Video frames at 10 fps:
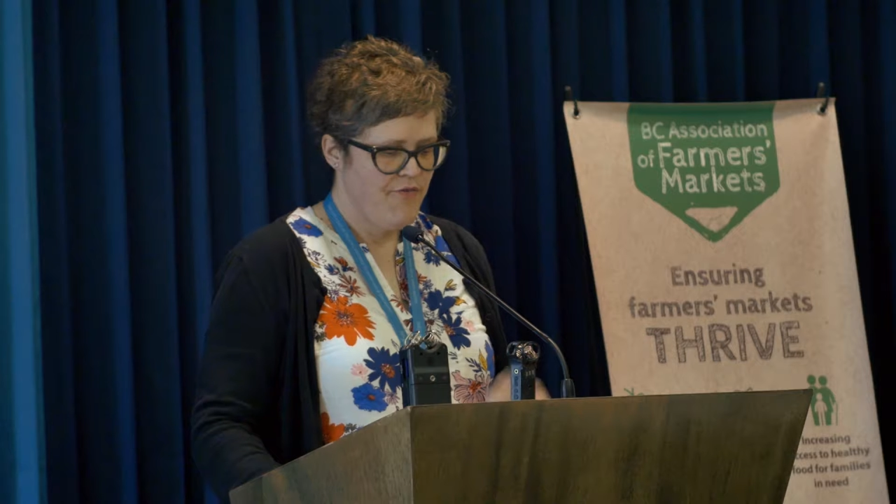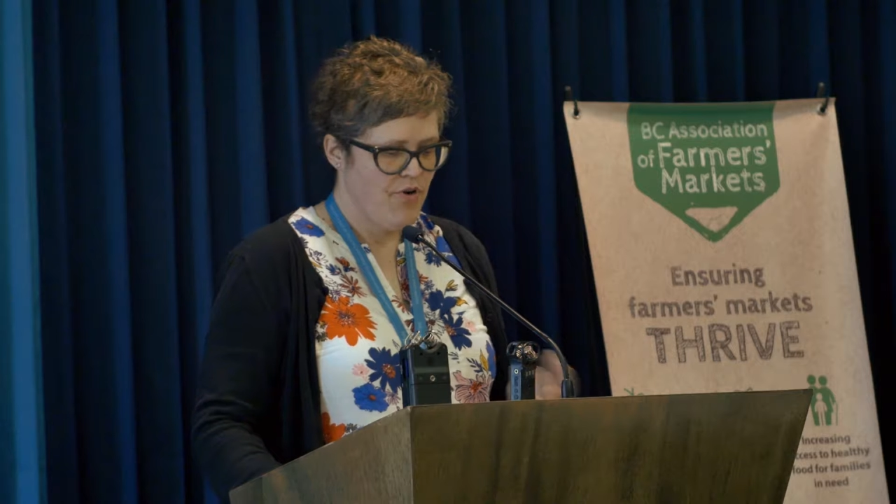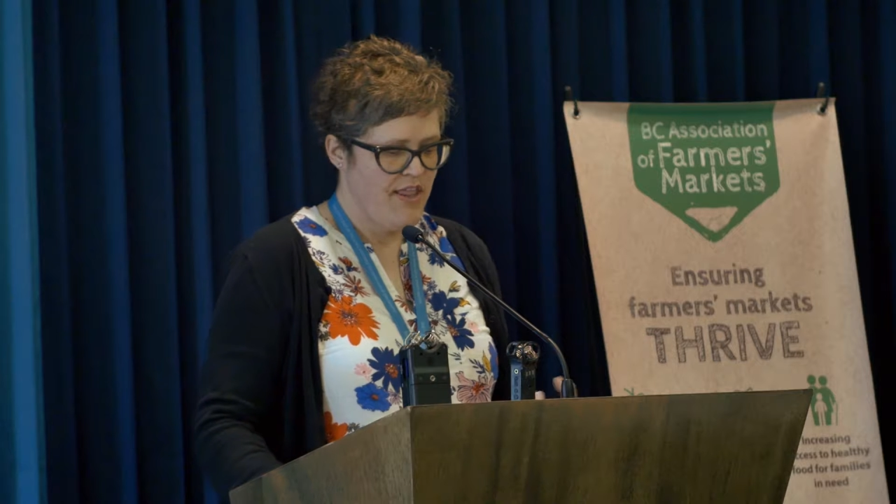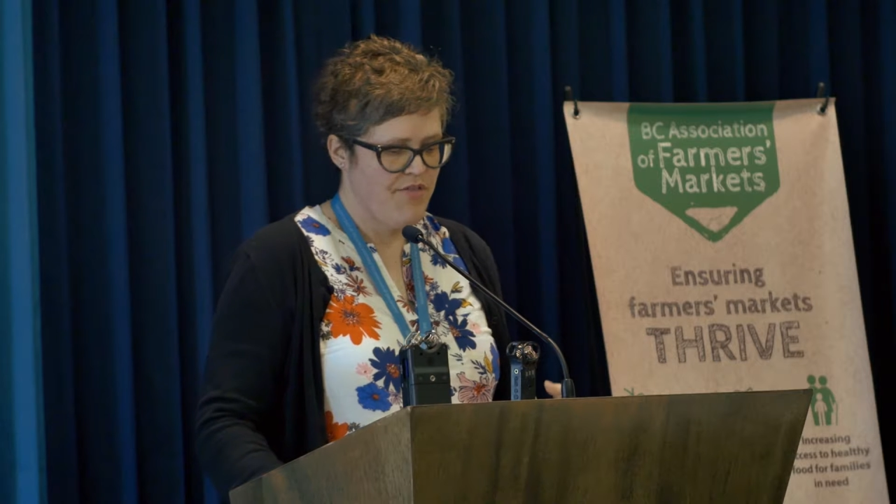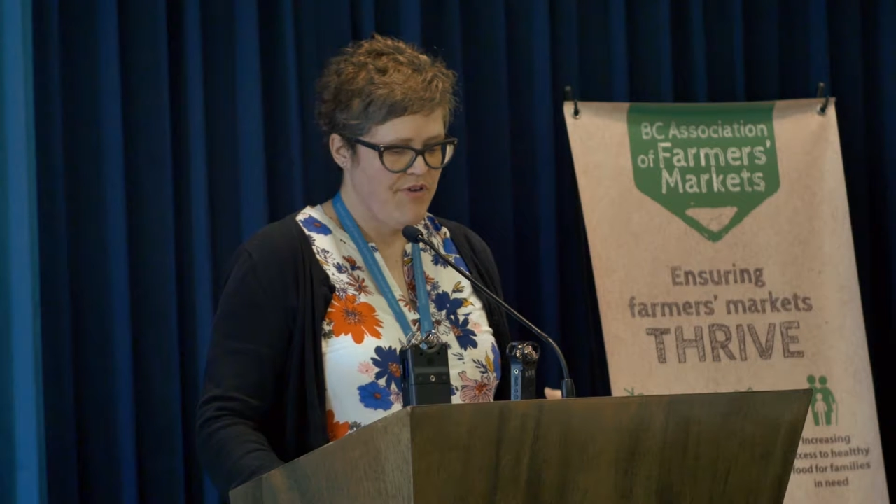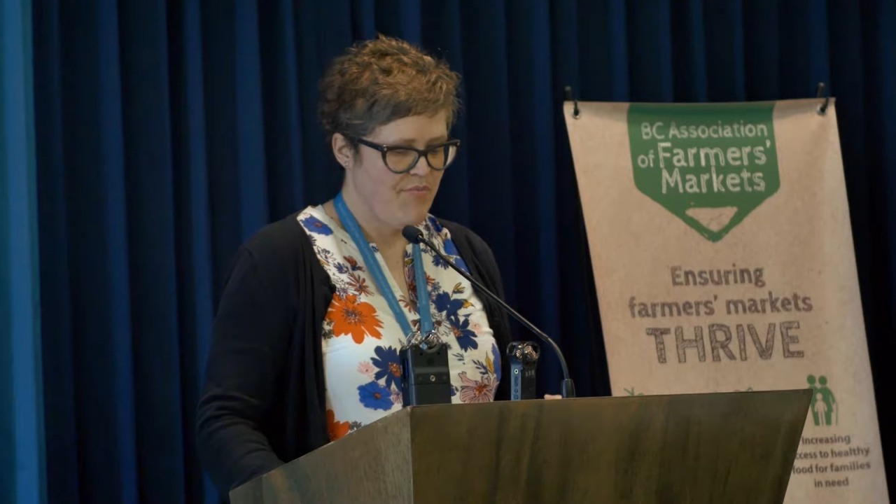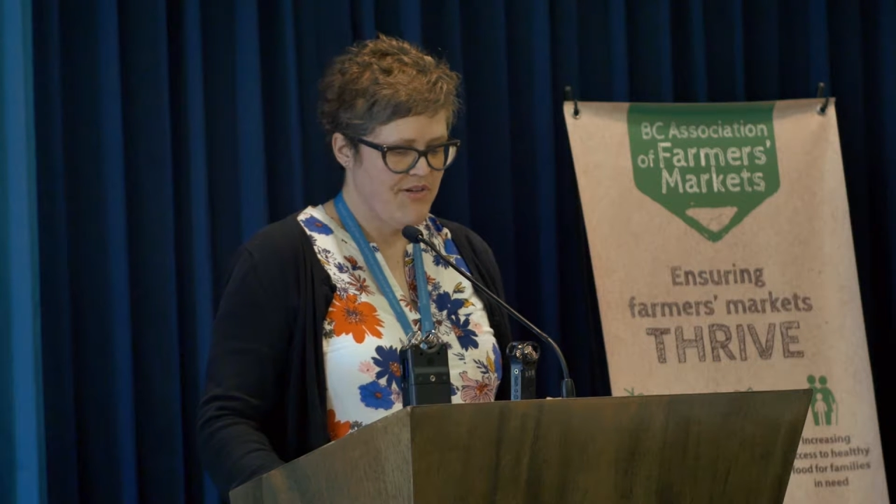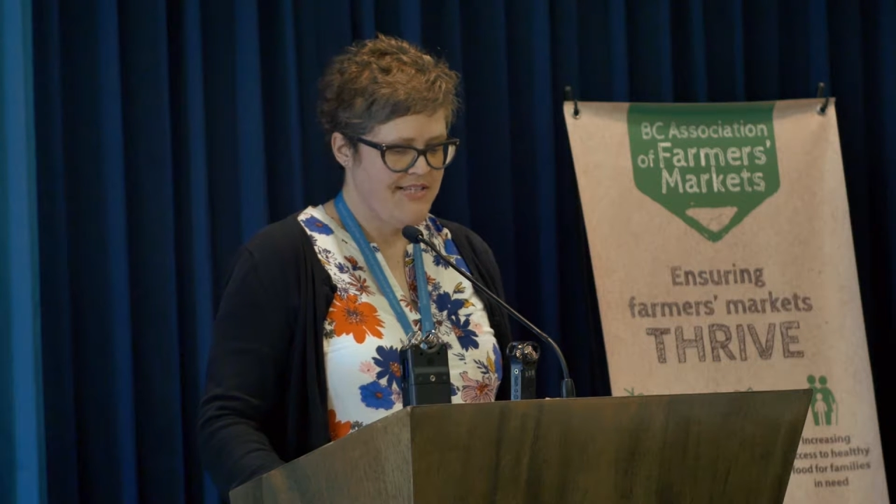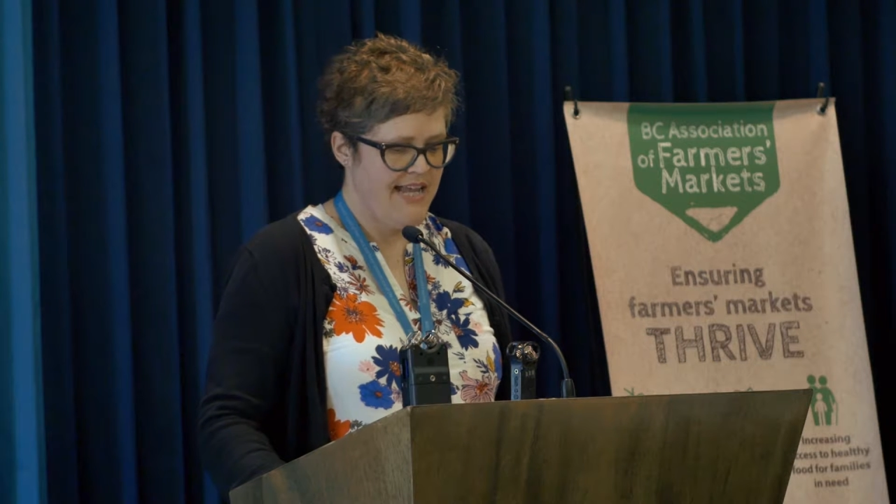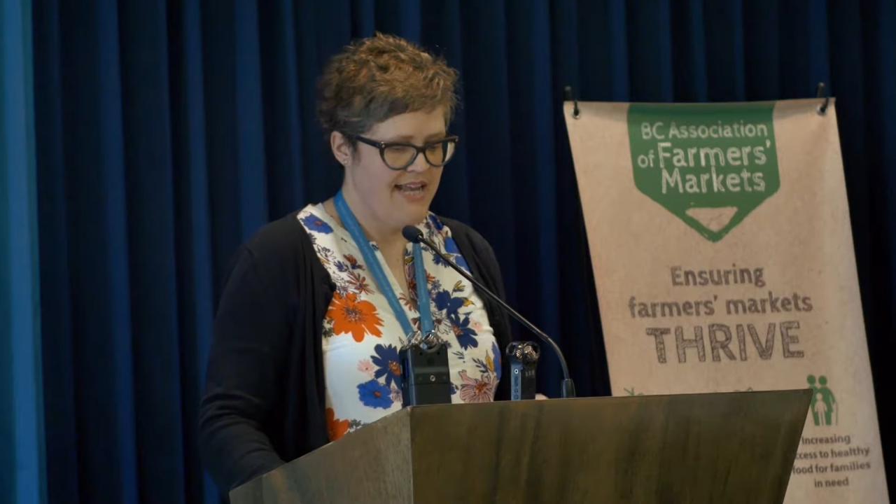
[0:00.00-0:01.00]

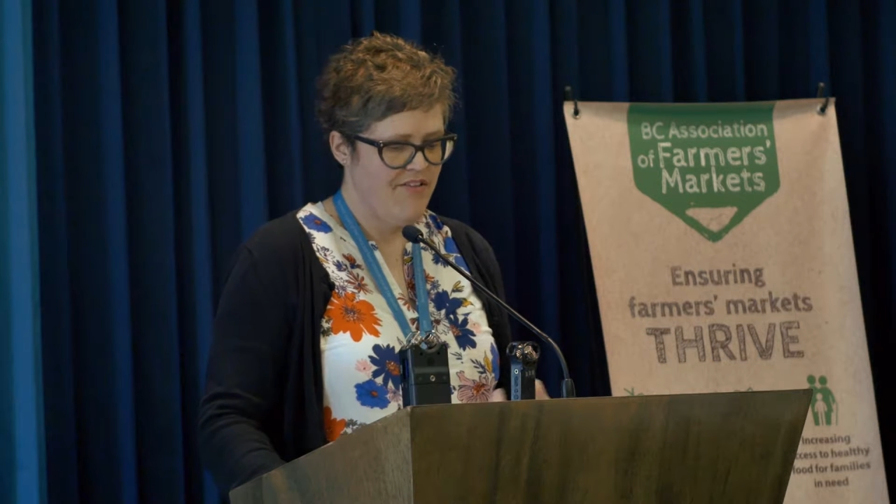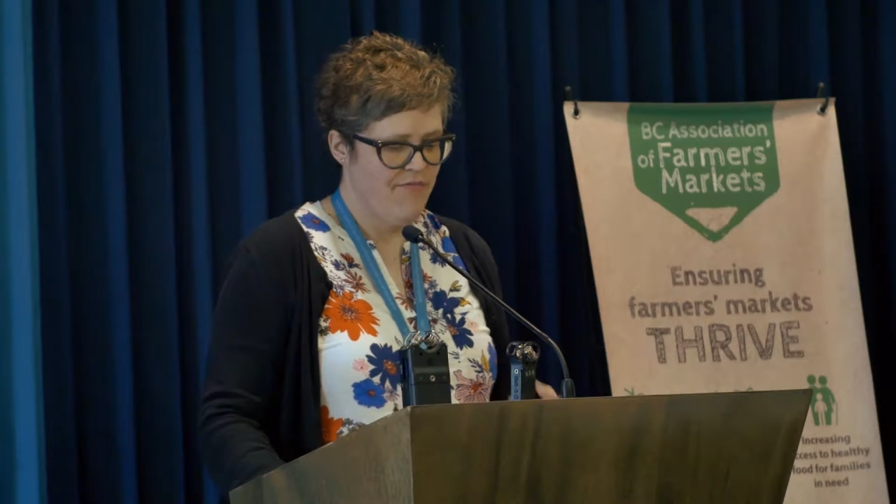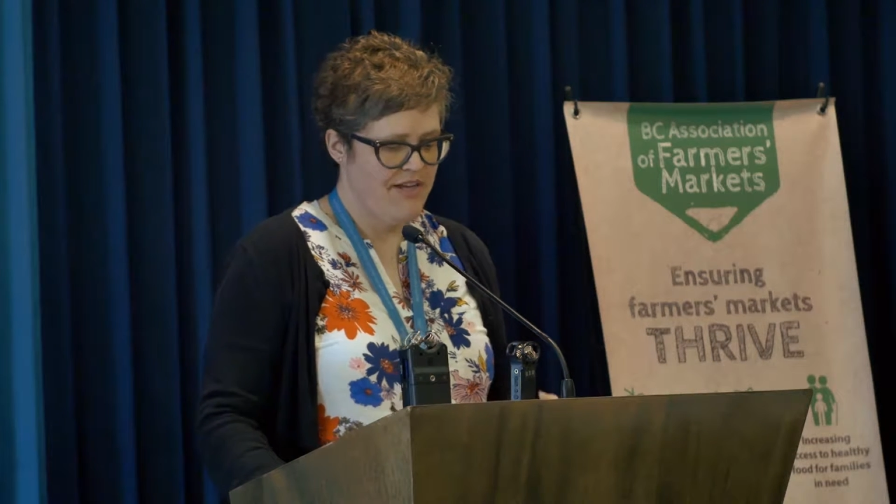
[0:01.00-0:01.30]
43% of